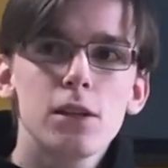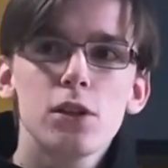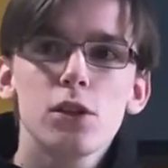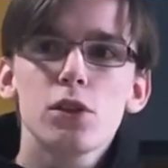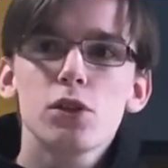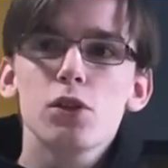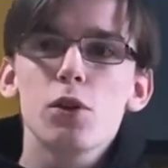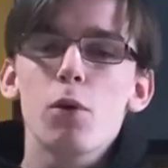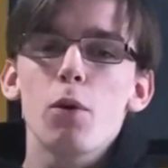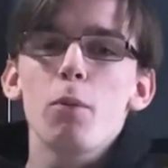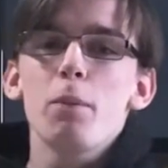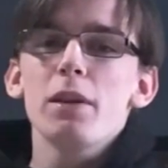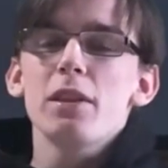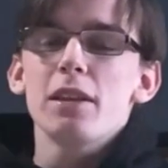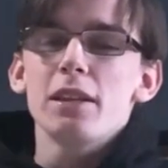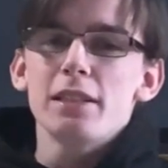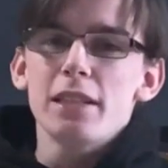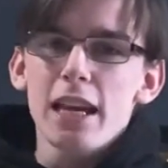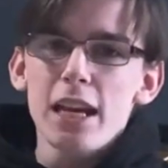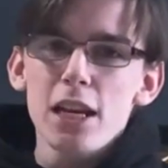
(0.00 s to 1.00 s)
So it will be
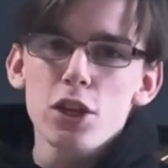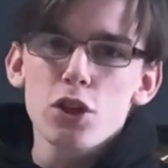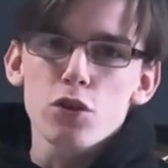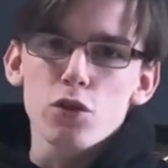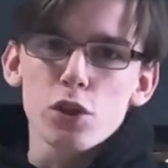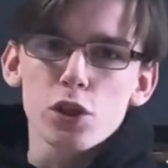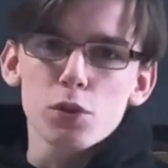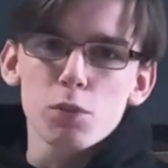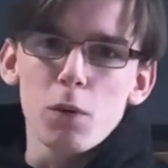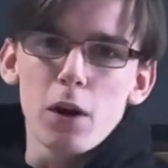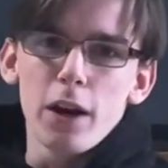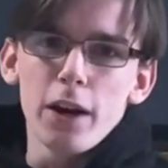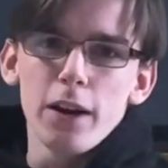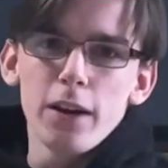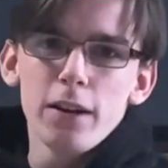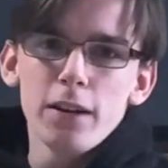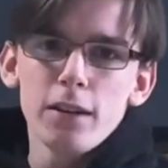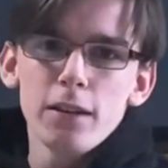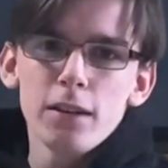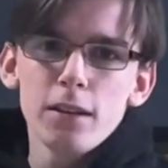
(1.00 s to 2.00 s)
the dangerous
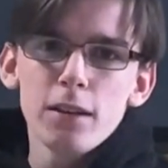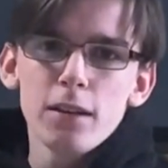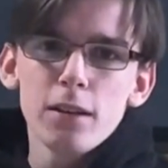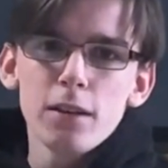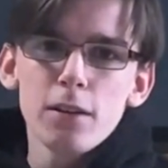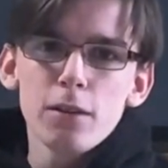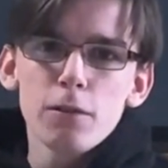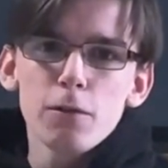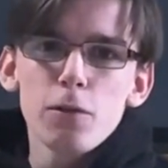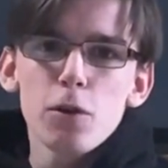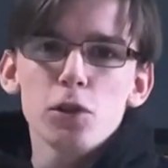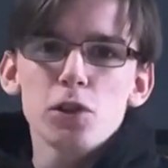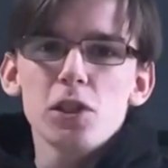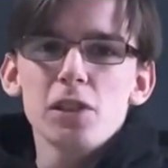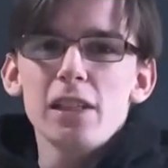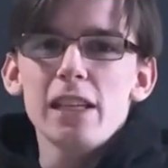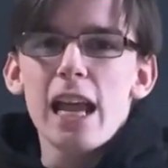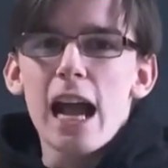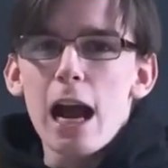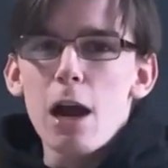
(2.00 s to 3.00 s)
one versus
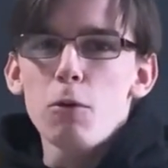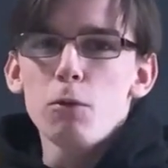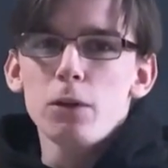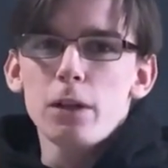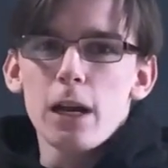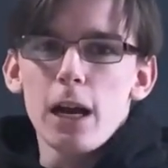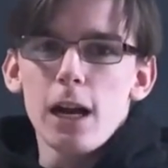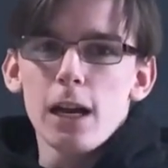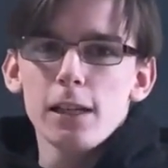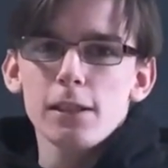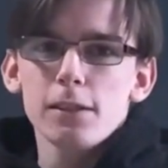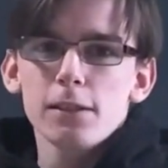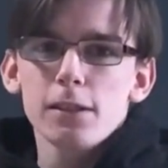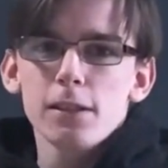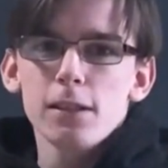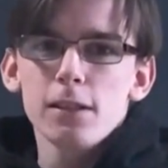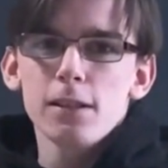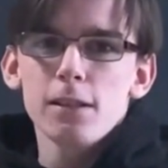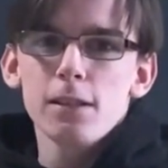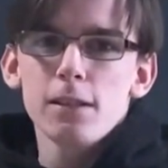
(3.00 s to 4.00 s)
the
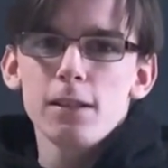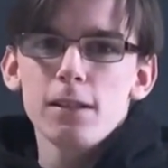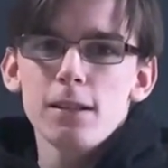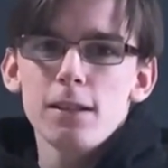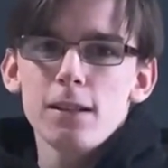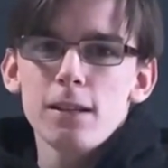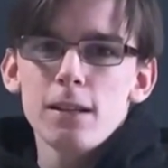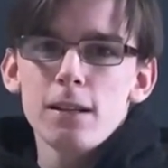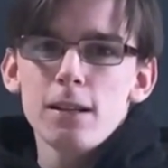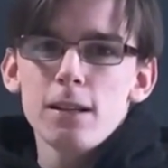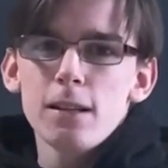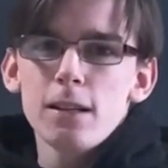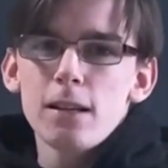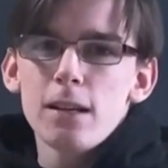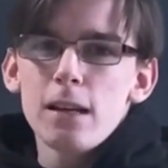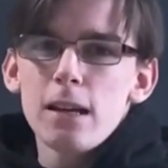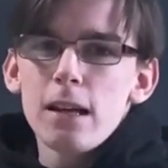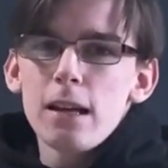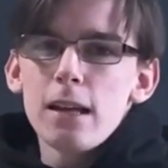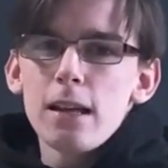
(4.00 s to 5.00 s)
outcast.
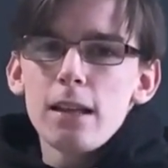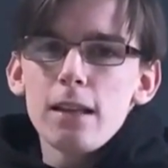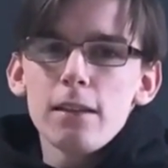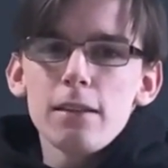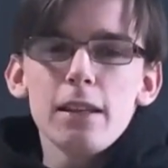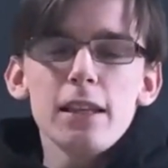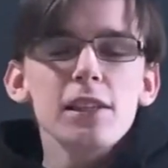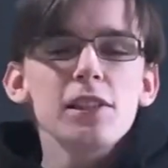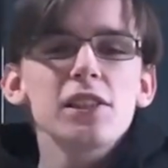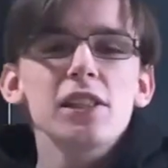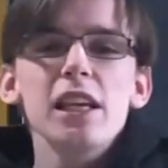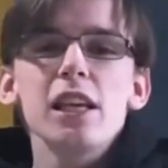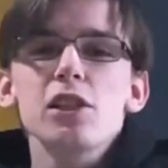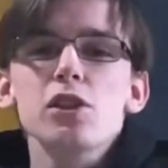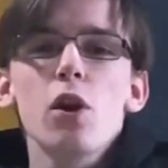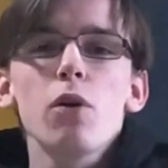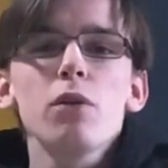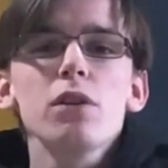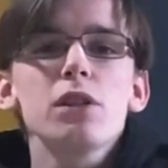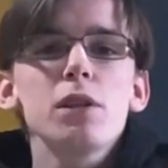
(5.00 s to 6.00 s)
This is
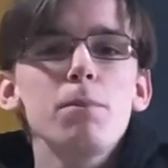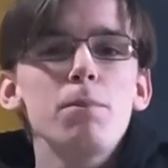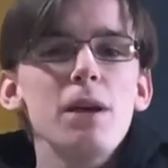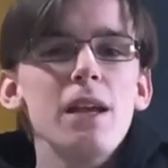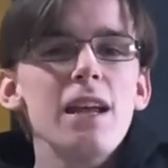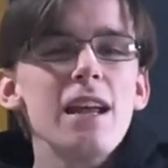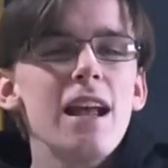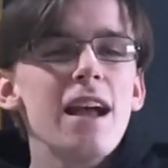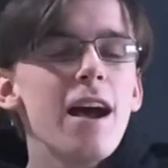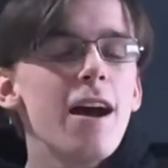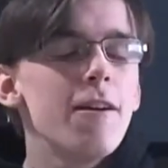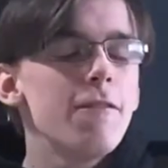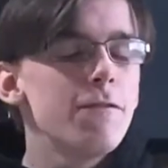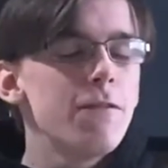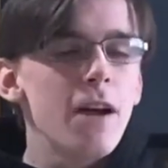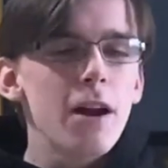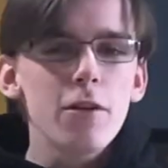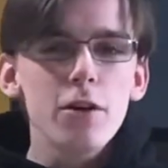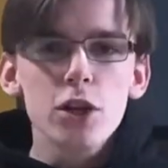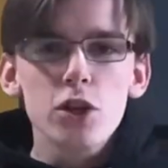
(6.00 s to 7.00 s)
going to be a
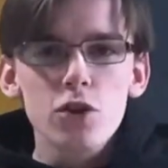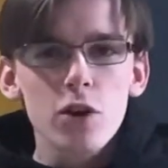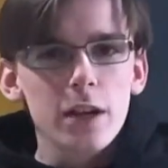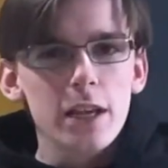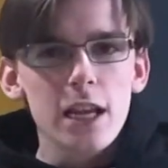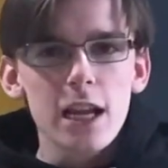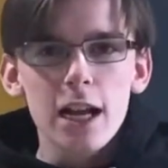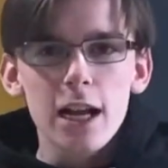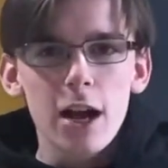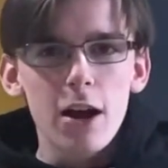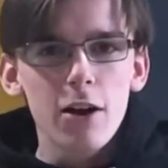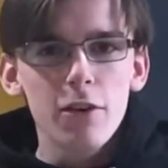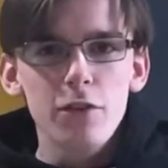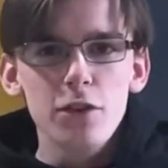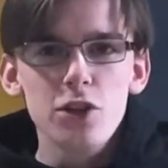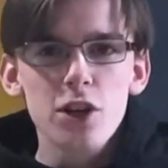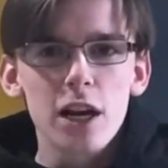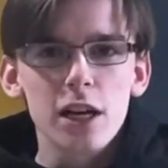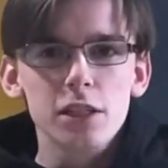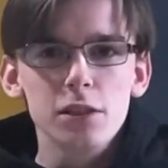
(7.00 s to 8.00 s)
very tricky encounter for
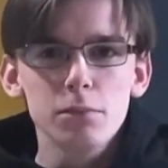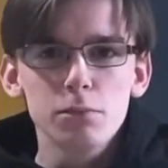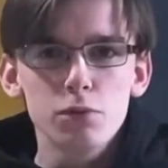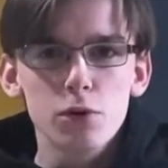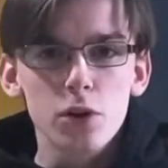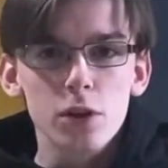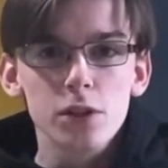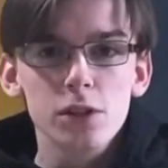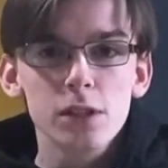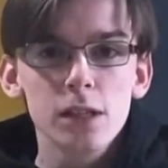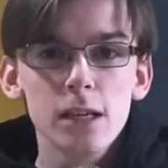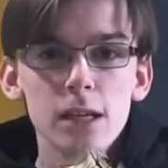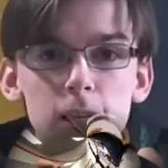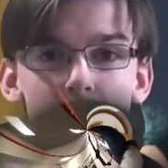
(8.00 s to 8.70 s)
Jackson Brooks.